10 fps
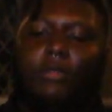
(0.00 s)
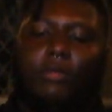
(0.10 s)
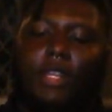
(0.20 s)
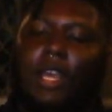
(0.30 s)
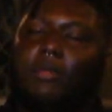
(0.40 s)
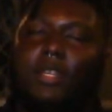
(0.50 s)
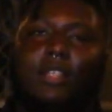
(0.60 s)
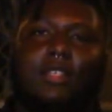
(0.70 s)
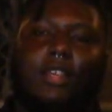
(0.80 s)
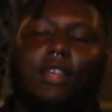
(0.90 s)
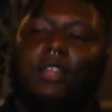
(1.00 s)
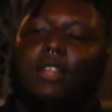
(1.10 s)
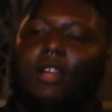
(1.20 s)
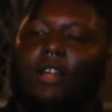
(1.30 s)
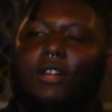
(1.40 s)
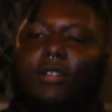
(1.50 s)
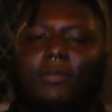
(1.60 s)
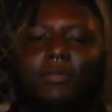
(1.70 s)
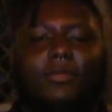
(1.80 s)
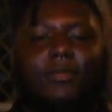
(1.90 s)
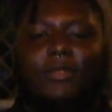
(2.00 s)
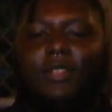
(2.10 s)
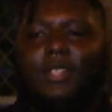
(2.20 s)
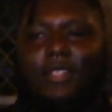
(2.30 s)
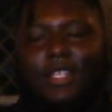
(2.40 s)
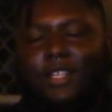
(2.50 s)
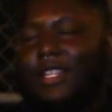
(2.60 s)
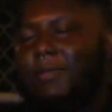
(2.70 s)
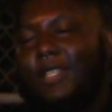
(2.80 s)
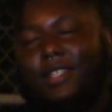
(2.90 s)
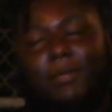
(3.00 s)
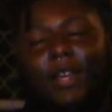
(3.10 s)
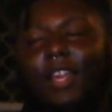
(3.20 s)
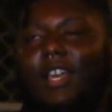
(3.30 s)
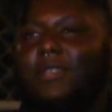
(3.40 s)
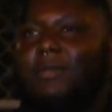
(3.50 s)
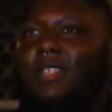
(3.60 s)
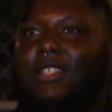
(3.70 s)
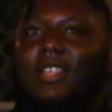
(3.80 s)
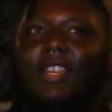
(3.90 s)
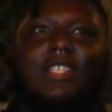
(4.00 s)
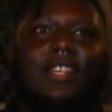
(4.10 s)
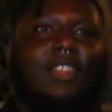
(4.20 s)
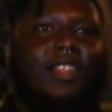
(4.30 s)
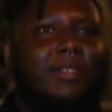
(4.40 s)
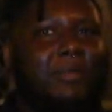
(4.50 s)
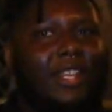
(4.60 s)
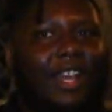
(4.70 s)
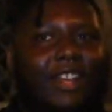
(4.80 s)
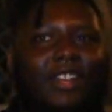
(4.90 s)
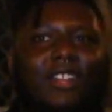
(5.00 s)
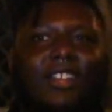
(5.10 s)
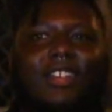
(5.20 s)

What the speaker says: With that being said, this next piece is my last piece. It's a little bit lighter.